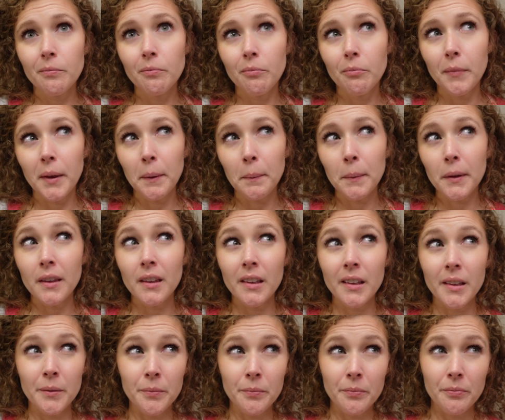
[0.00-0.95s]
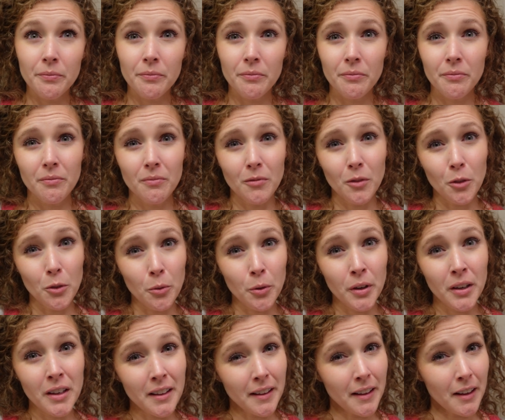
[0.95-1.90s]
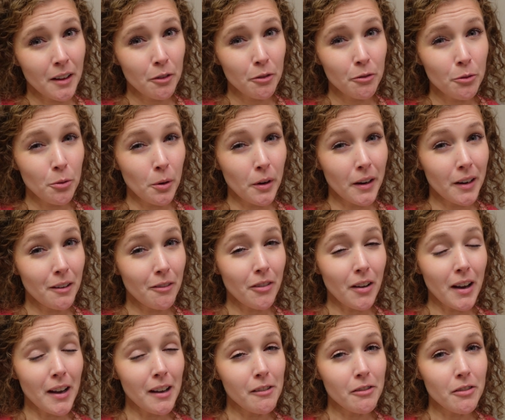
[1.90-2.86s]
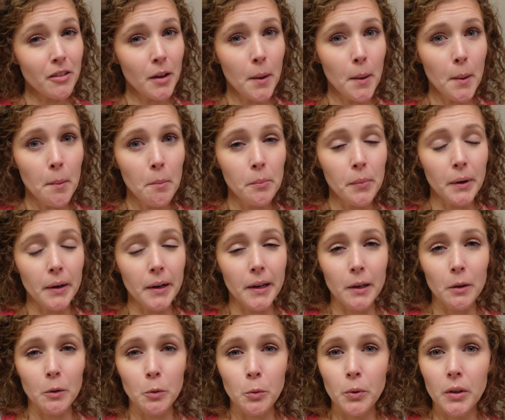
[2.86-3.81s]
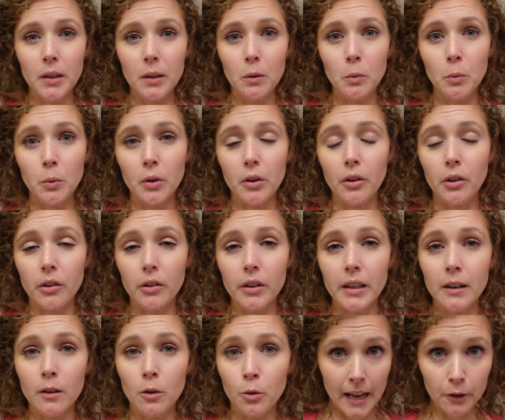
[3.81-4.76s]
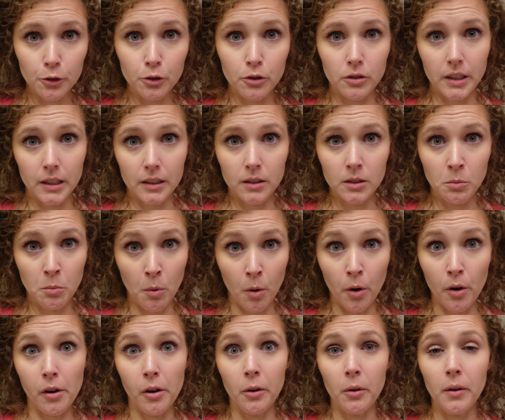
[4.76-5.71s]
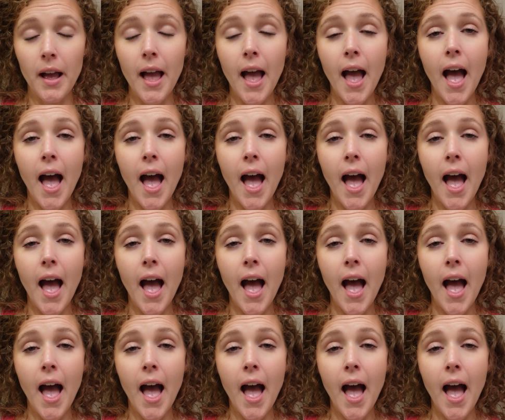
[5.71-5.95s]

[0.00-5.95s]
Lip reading: maybe 3.5, 4 out of 5, but we will get an extra test tomorrow.